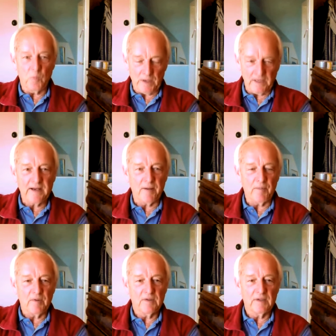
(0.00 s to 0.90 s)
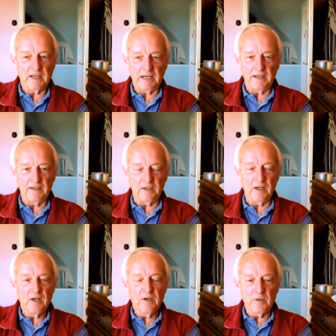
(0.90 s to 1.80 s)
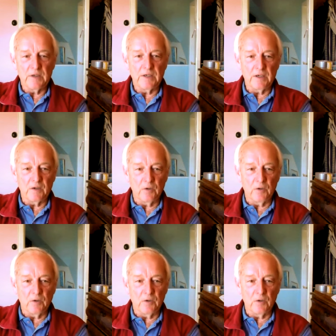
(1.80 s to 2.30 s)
Welcome. And uh, uh,